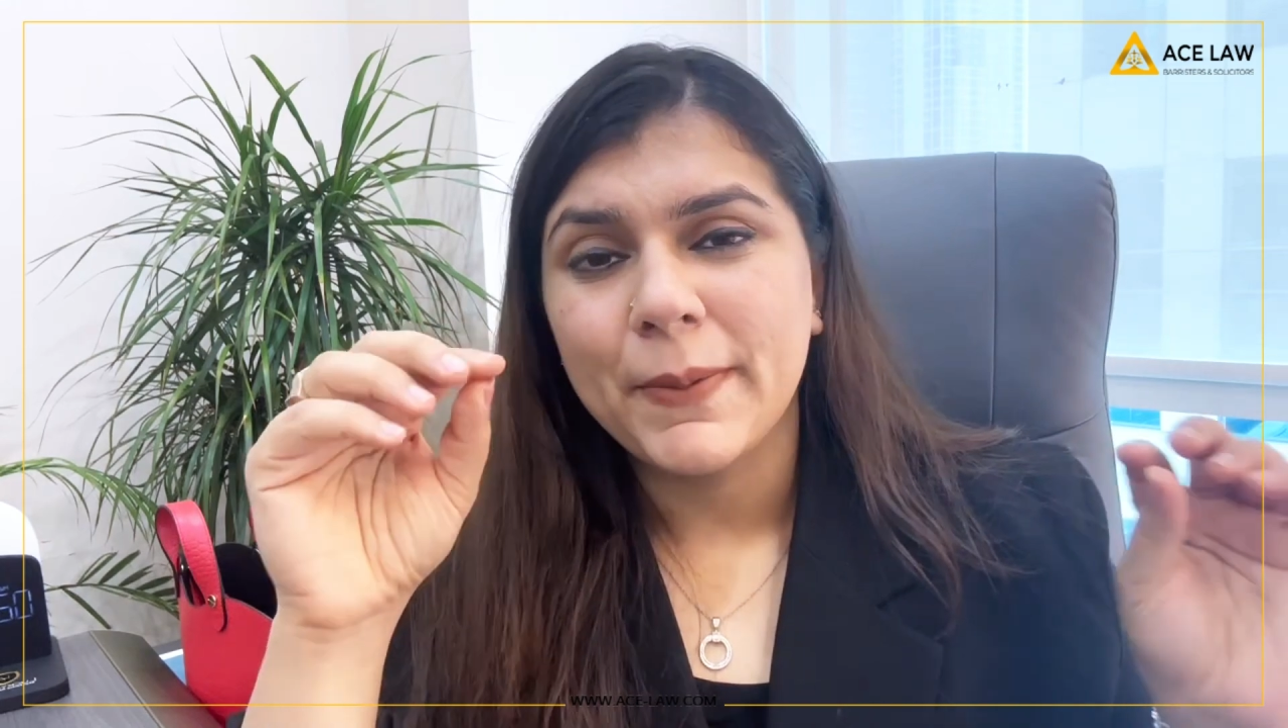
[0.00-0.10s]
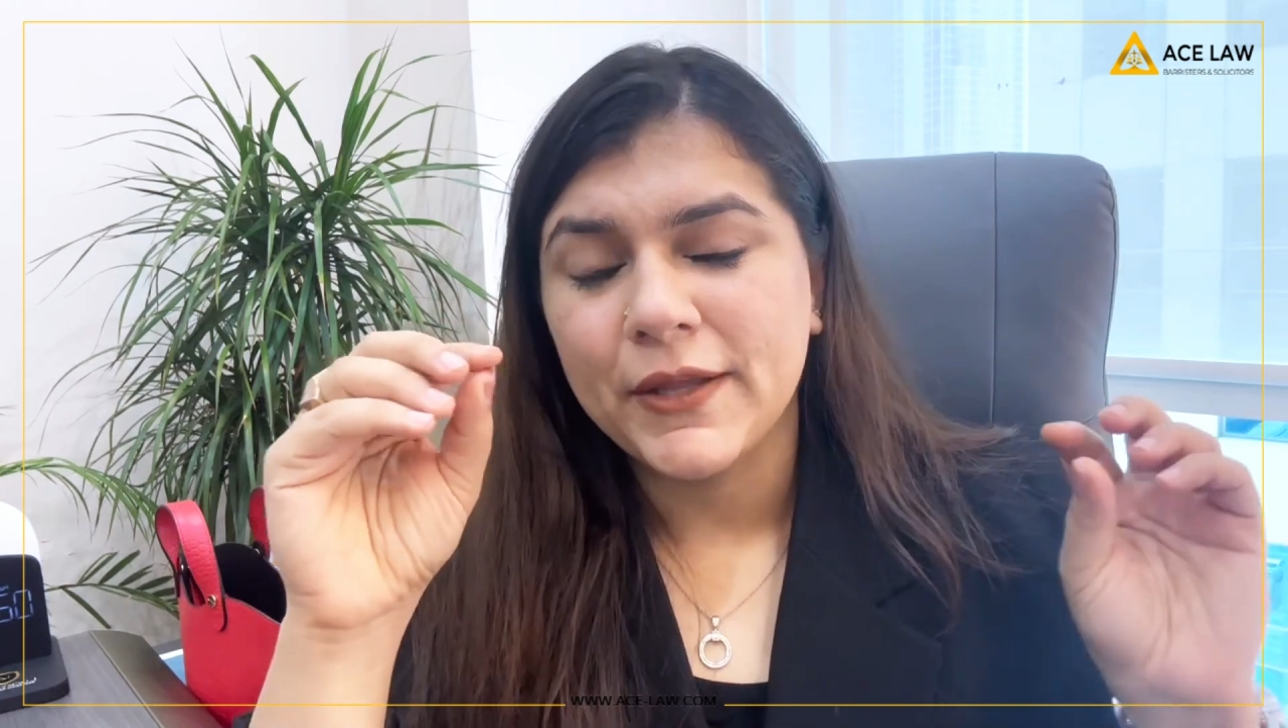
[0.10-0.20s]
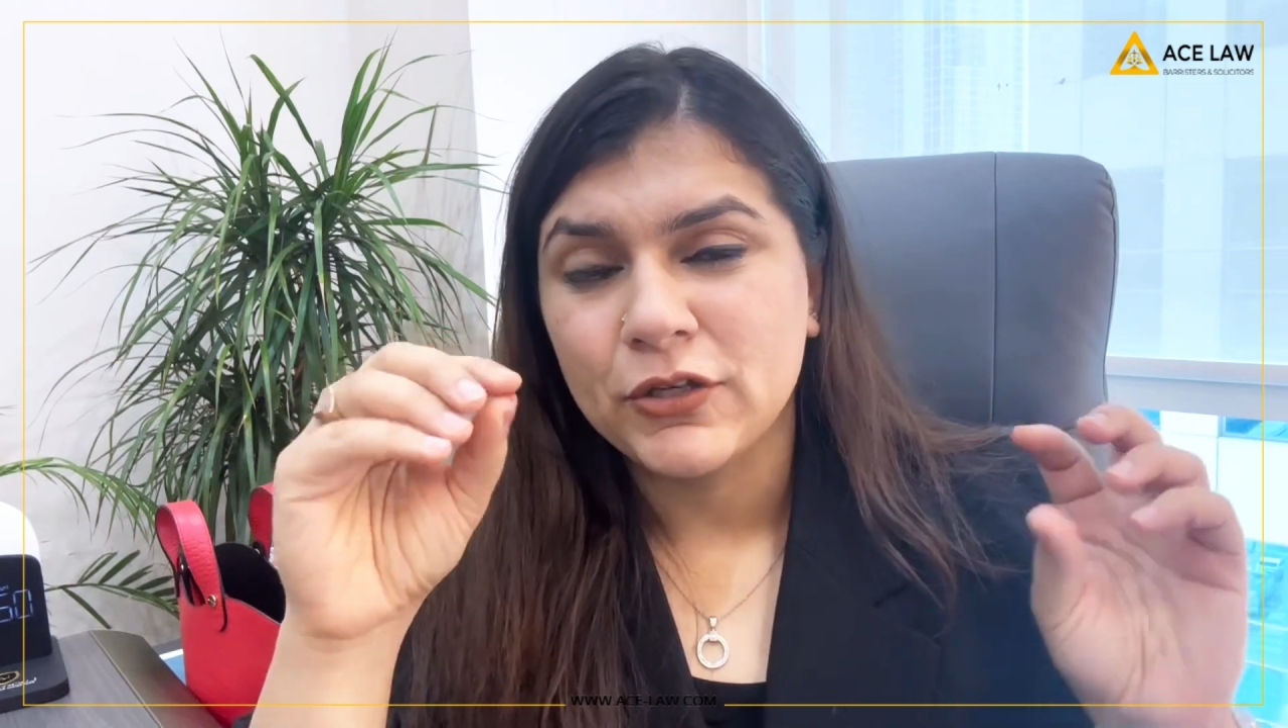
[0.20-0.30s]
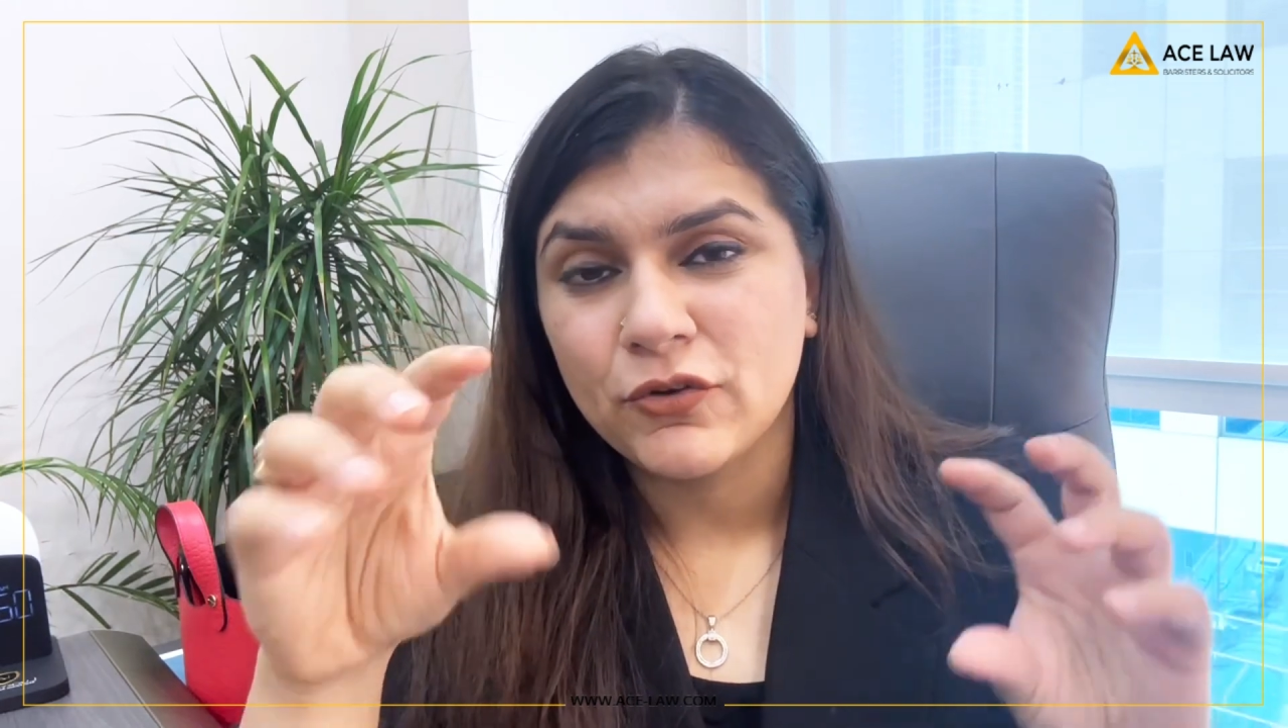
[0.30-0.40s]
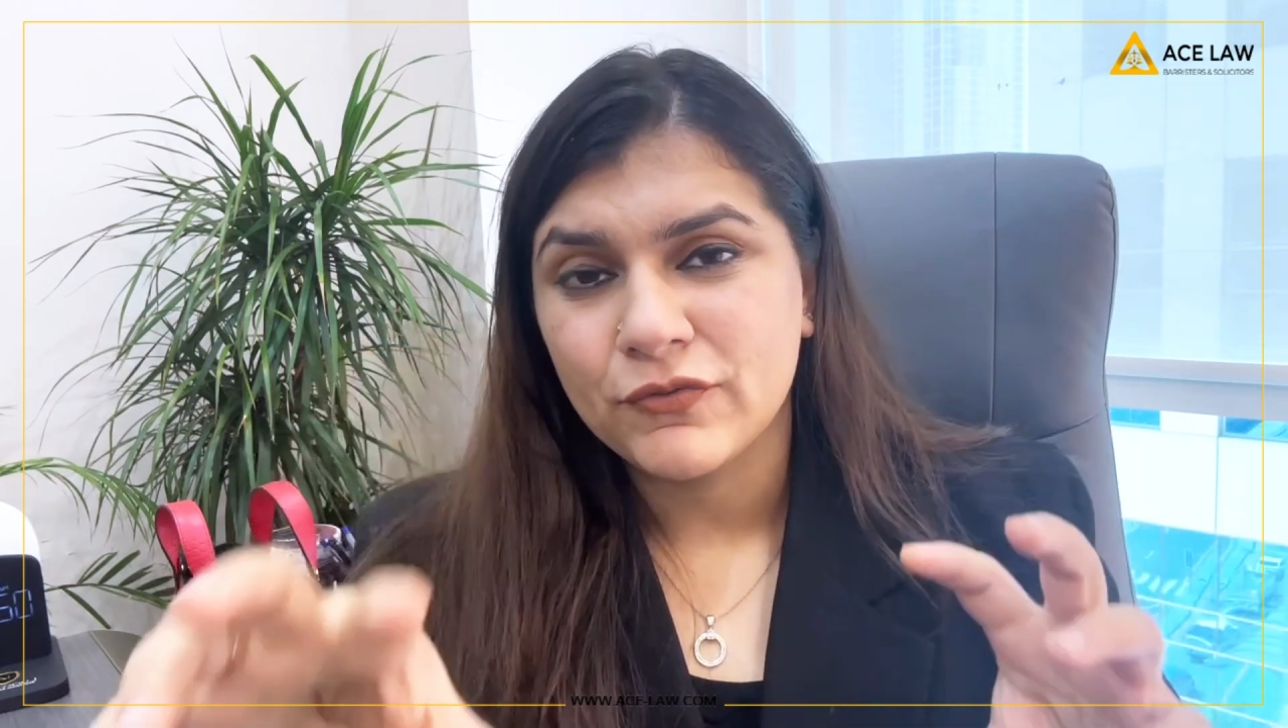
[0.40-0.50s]

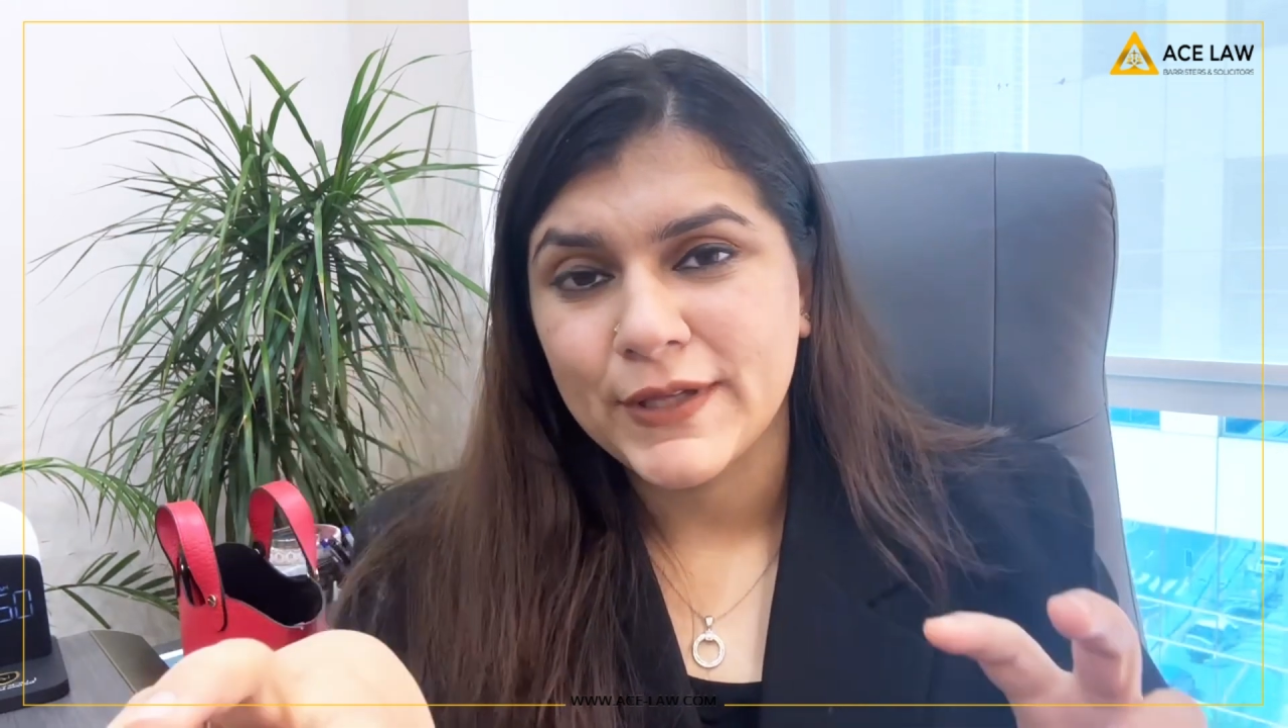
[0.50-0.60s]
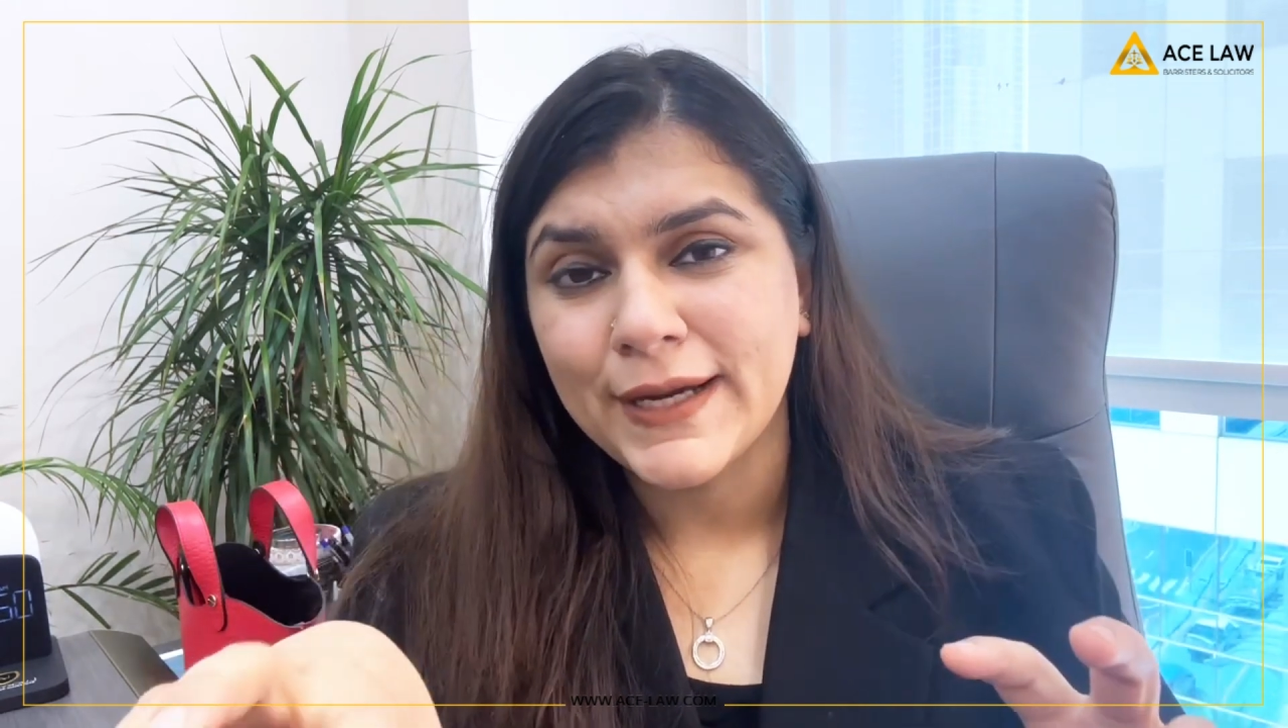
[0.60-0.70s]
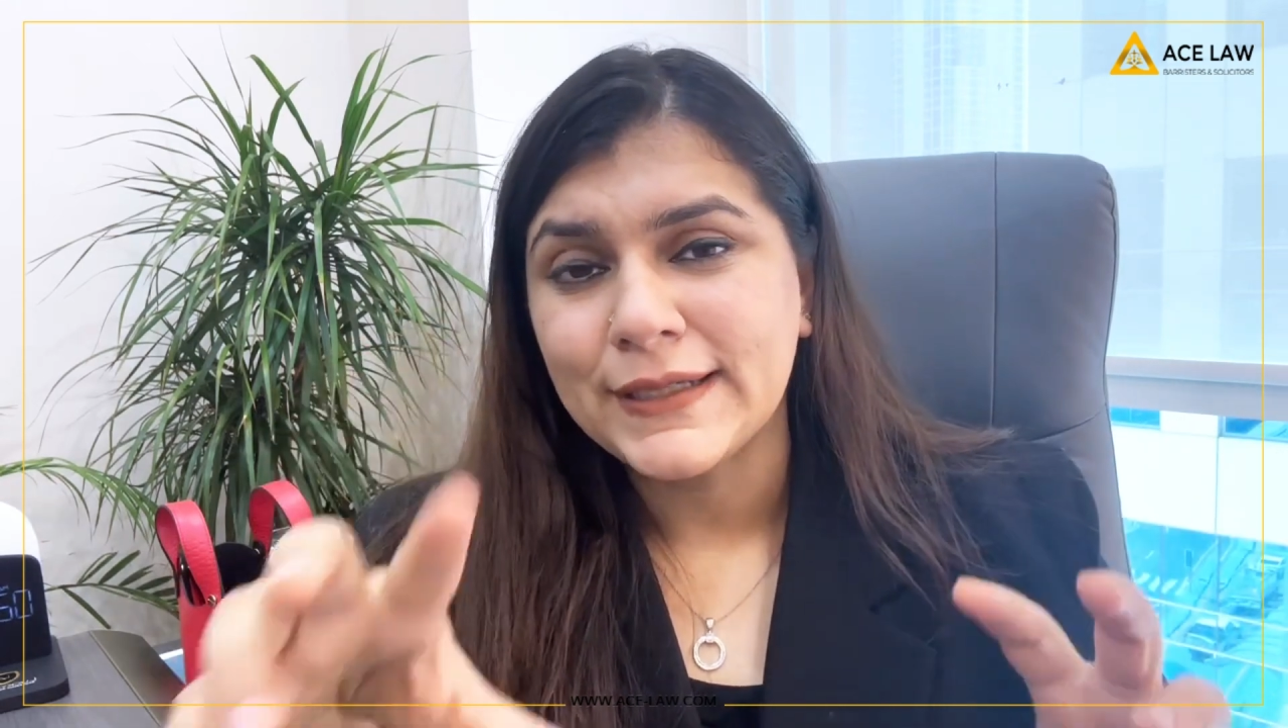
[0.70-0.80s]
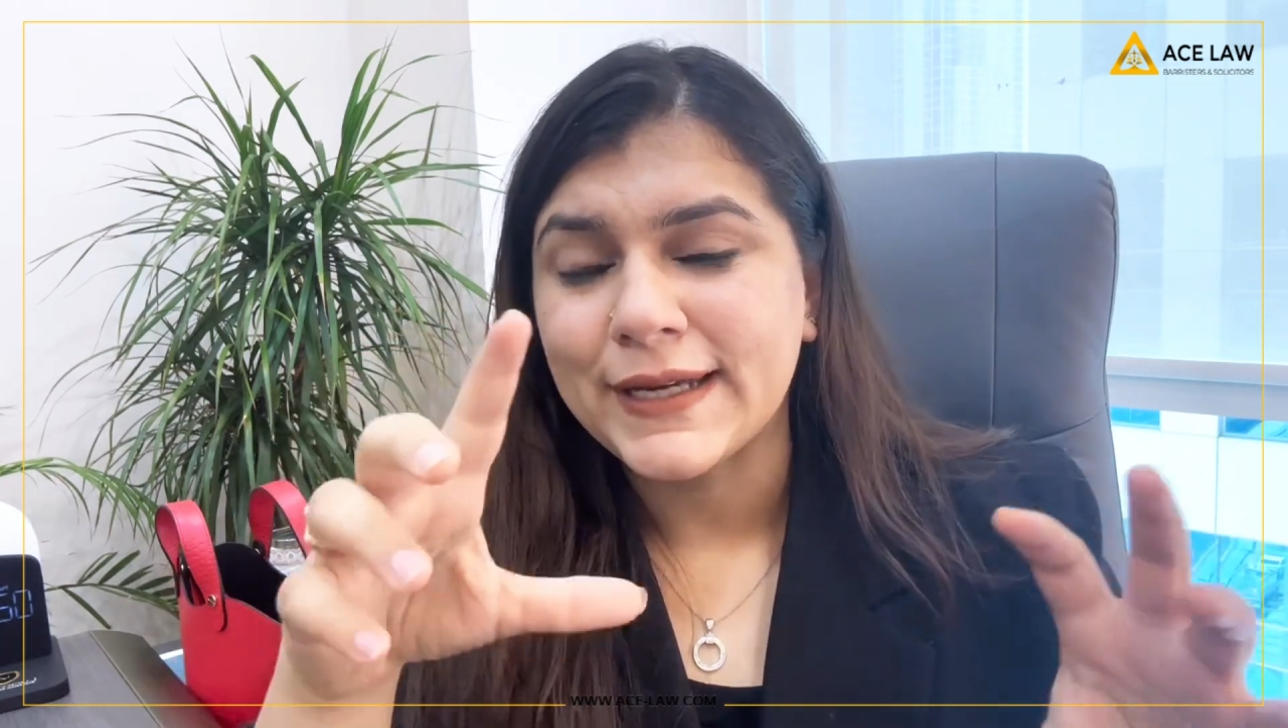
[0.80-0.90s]
any of that,